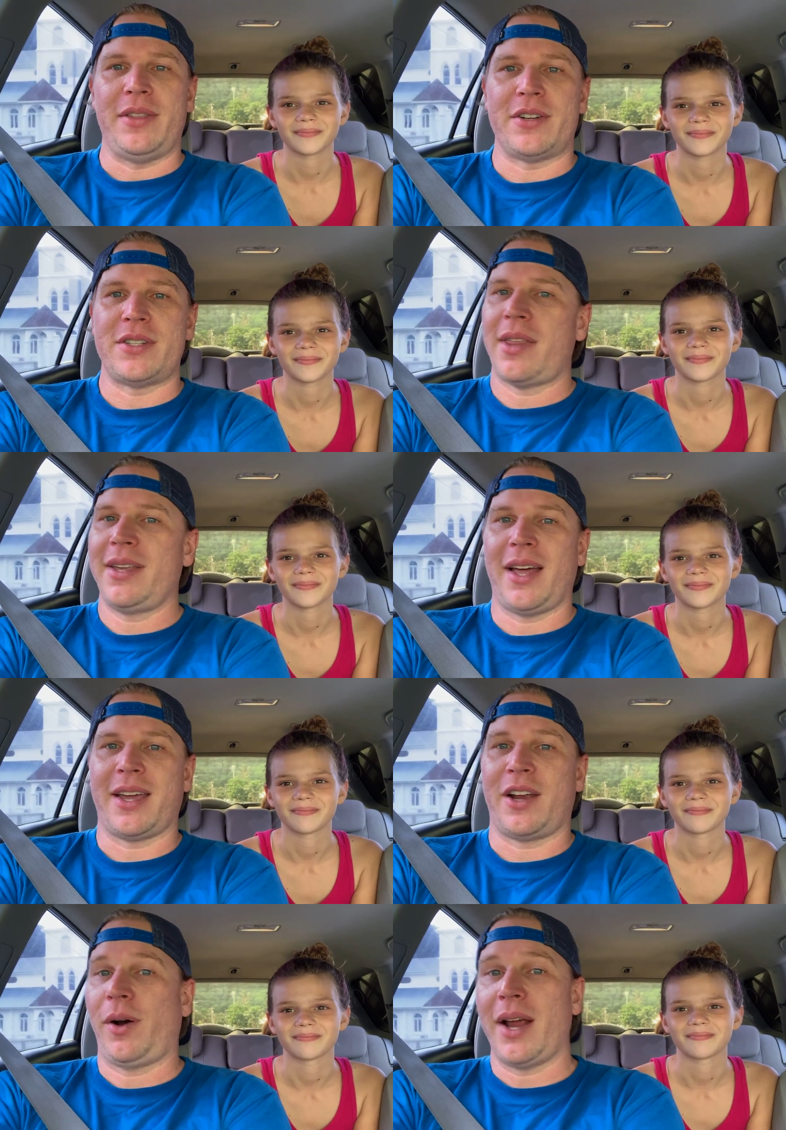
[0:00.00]
Speaker 1: There's nothing
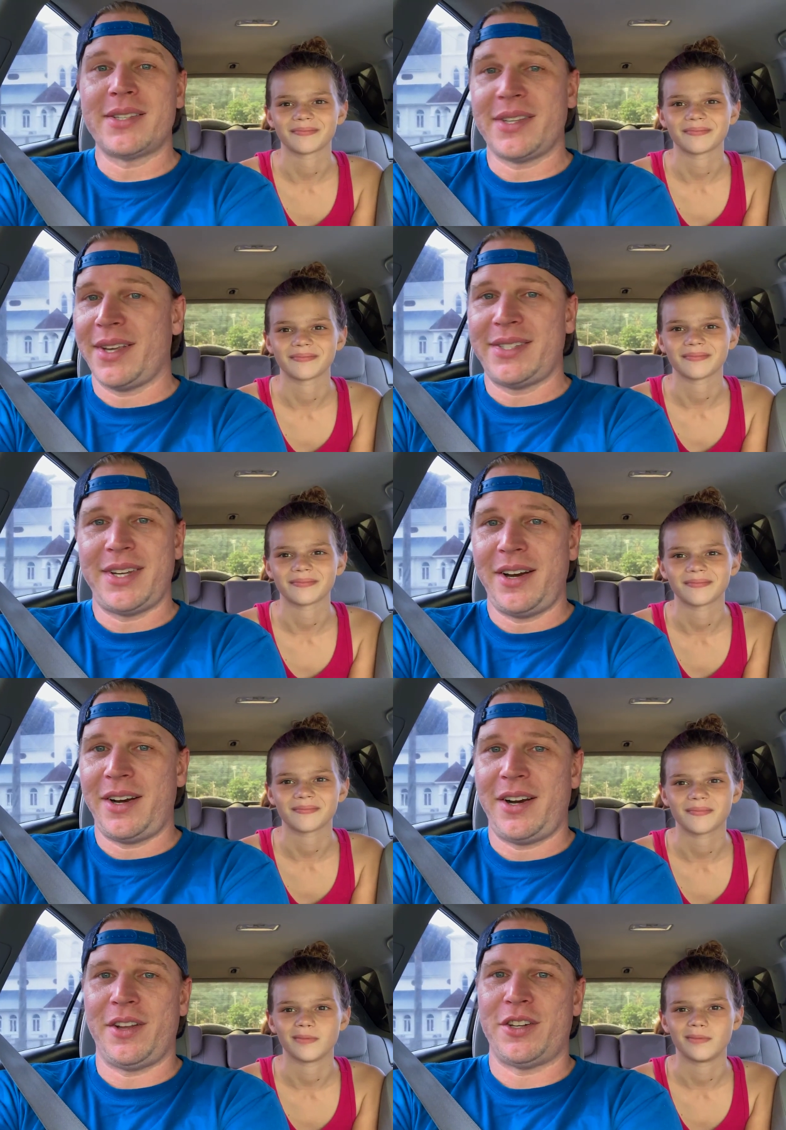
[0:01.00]
like Craigslist
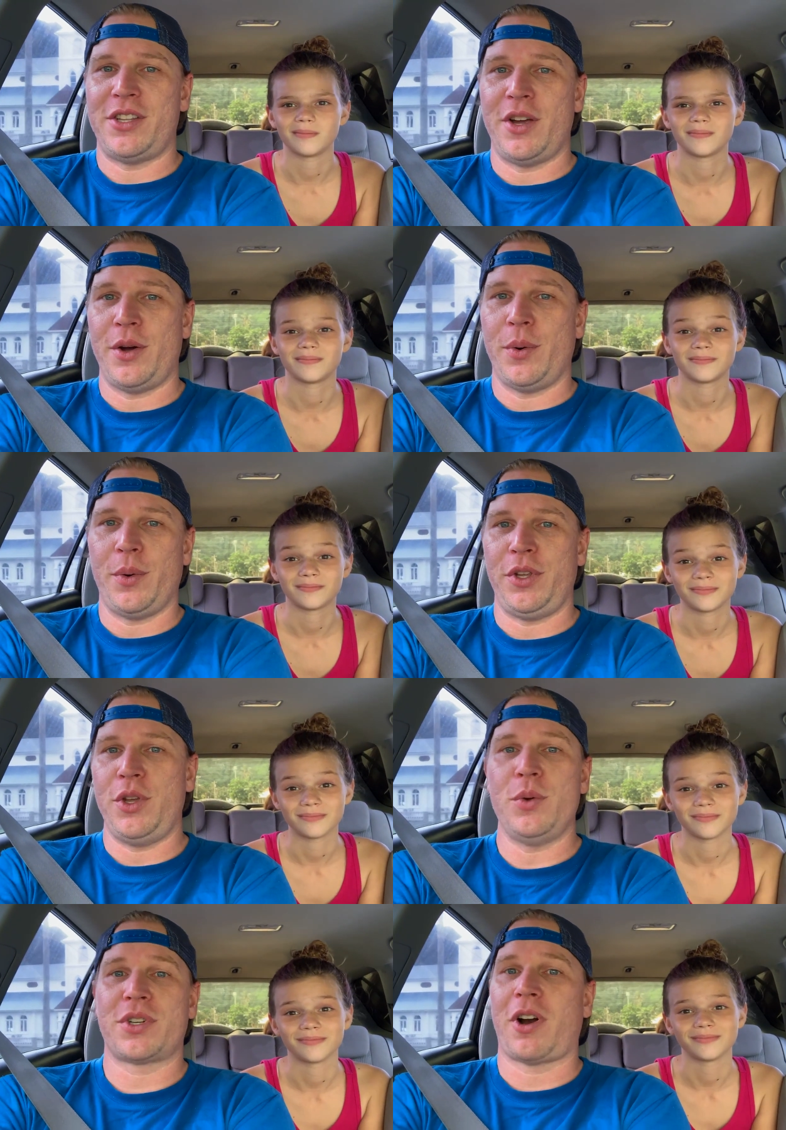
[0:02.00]
here. There's no
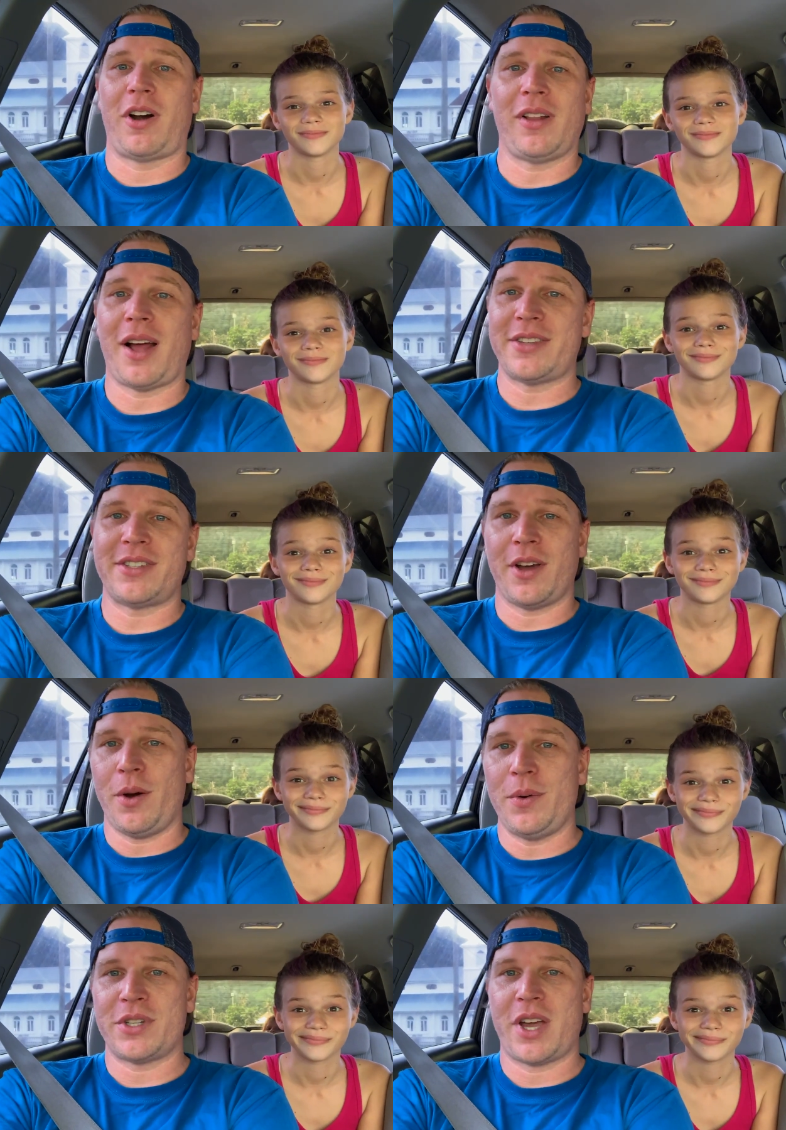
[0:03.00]
used car lots to
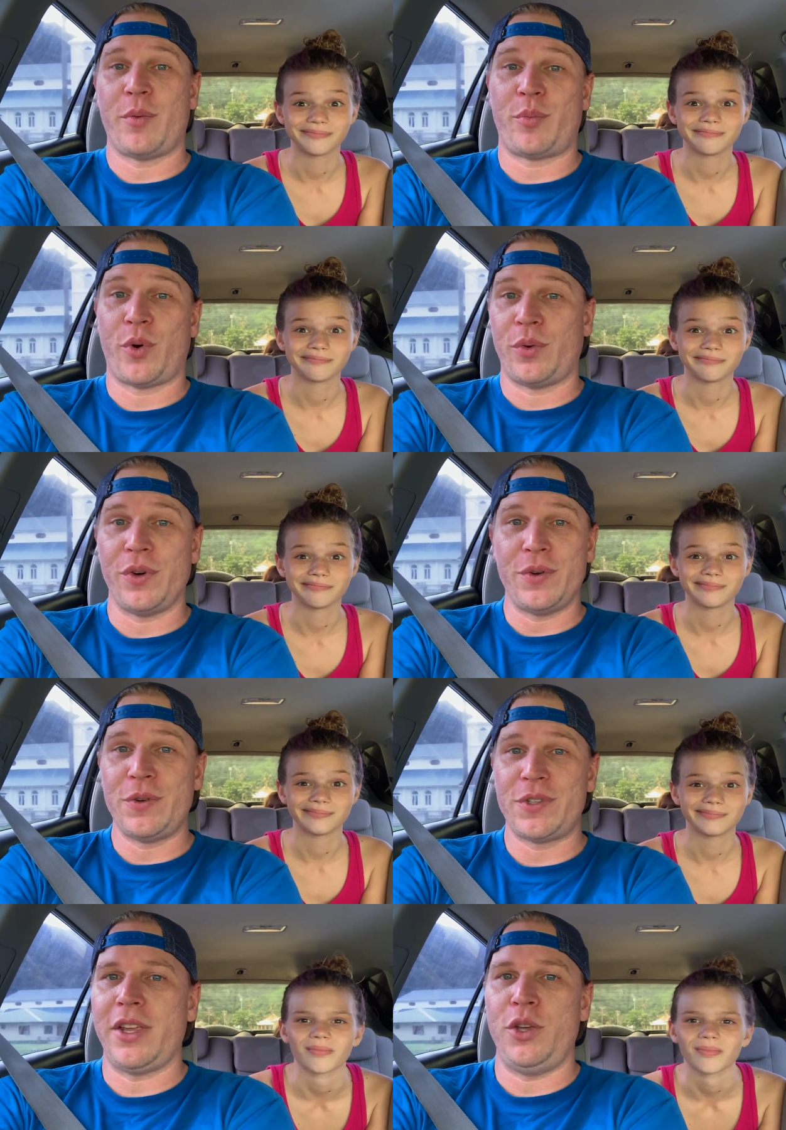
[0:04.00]
go and just kind of peruse.